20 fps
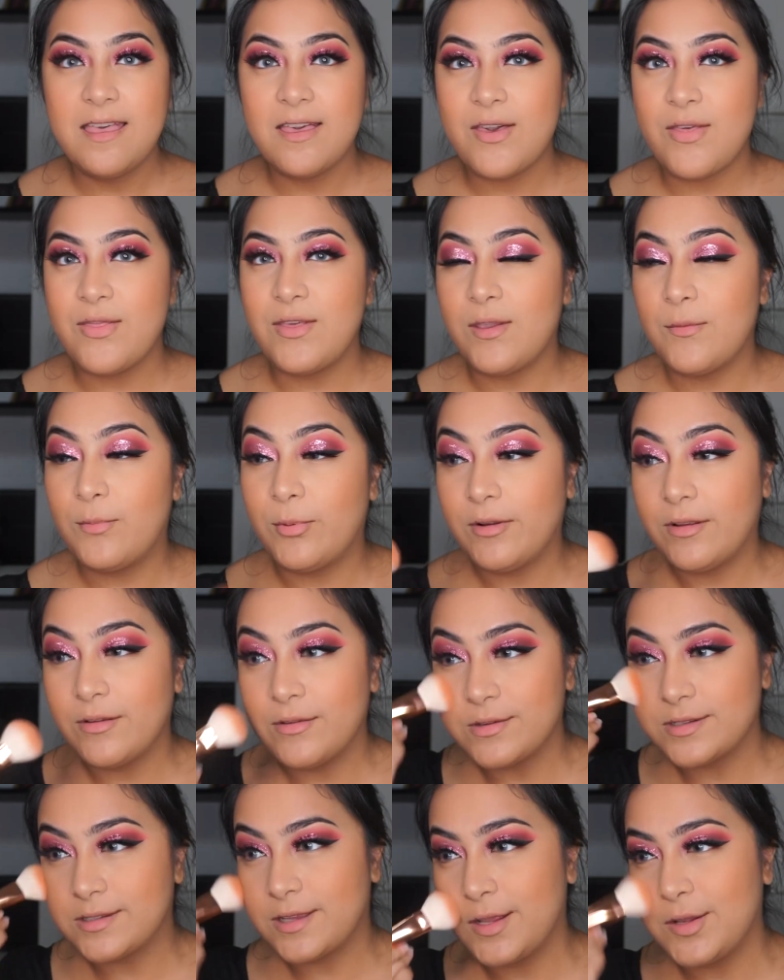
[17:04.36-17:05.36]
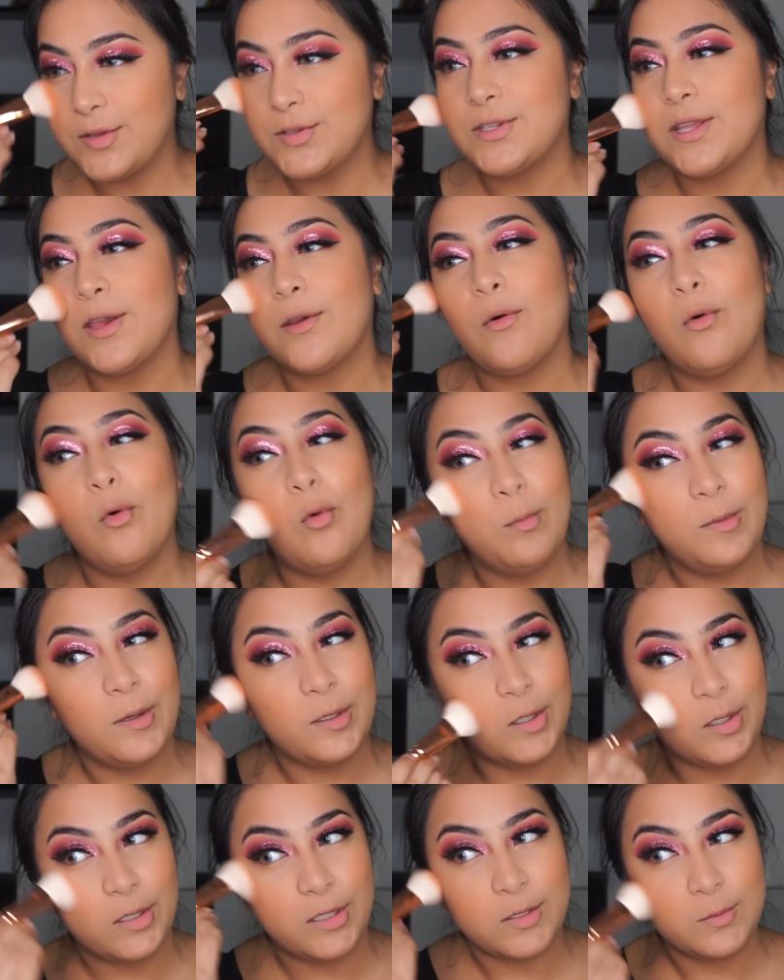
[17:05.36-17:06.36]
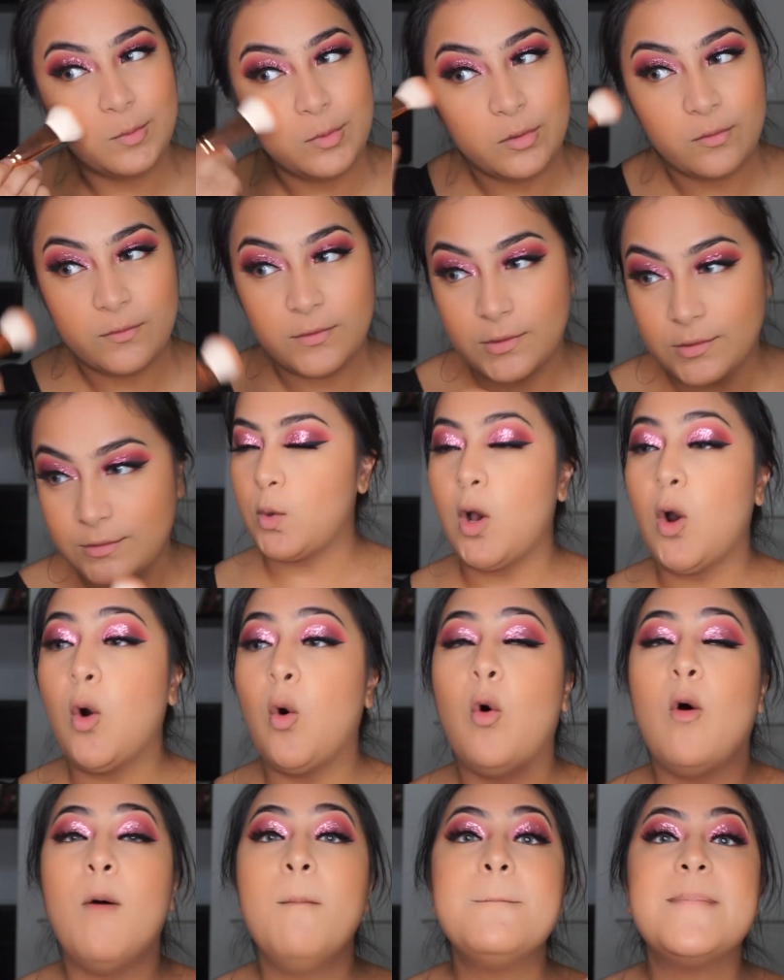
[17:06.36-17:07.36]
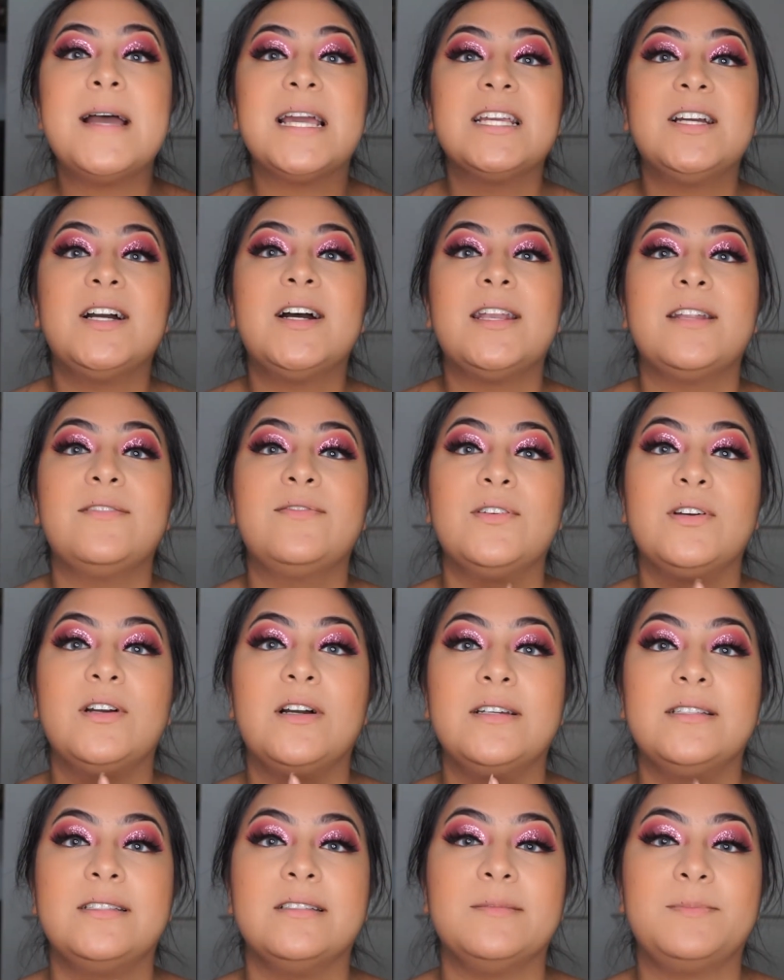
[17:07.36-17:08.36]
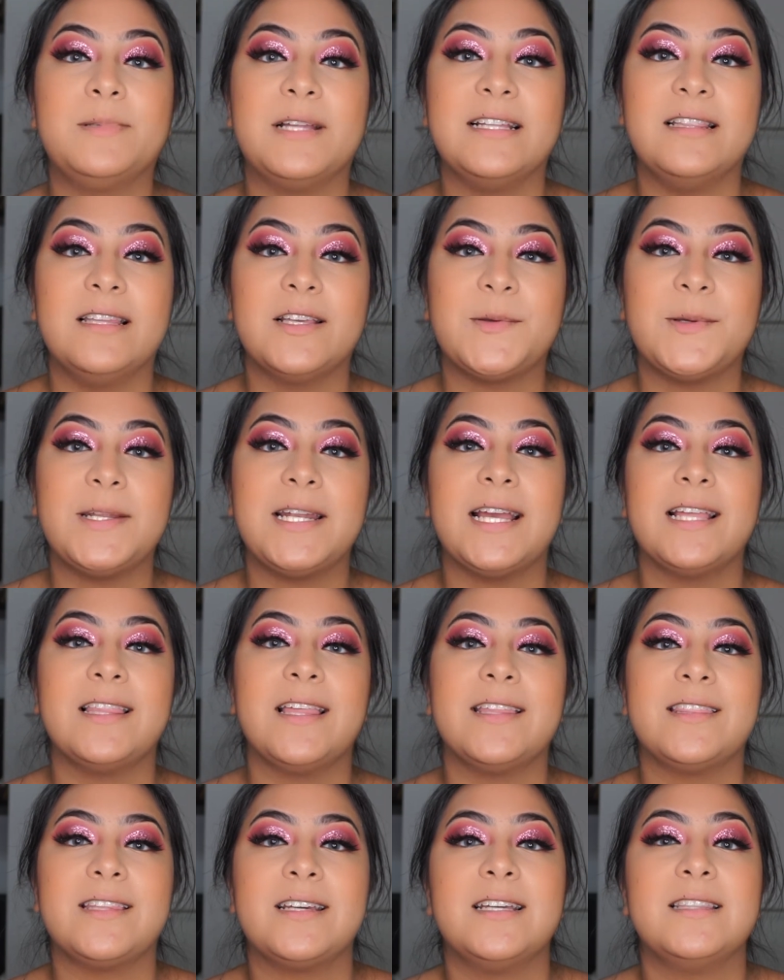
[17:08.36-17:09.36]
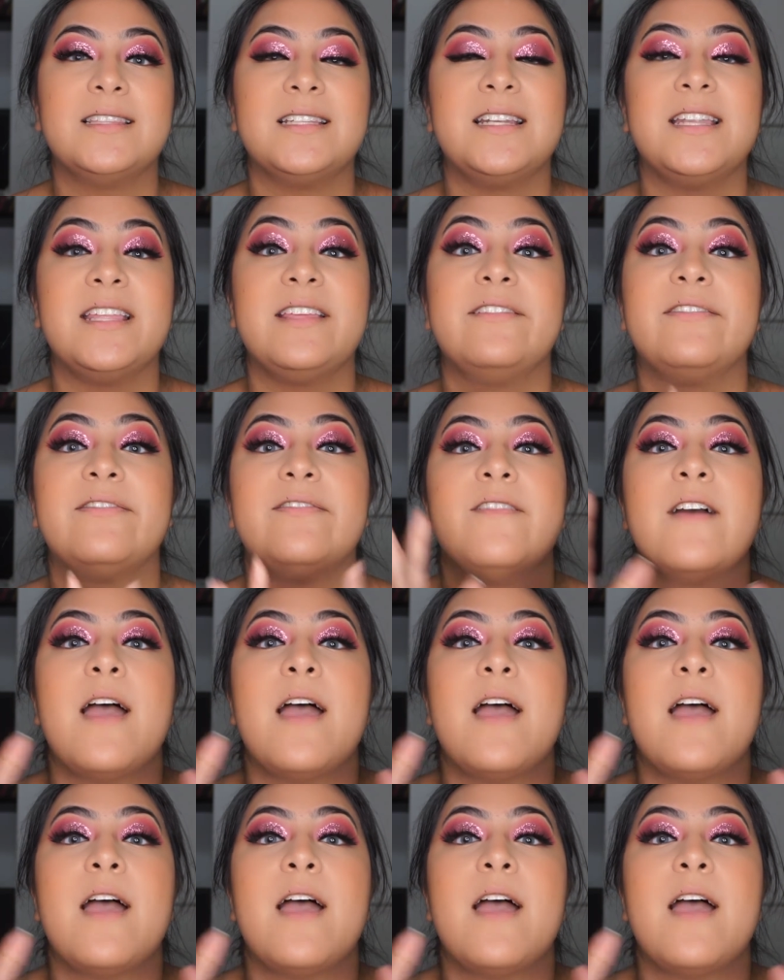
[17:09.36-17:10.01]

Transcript: And then you put it on your skin, it's like, oh my god, that's beautiful. Well, oh my god, I forgot to apply liquid highlighter underneath.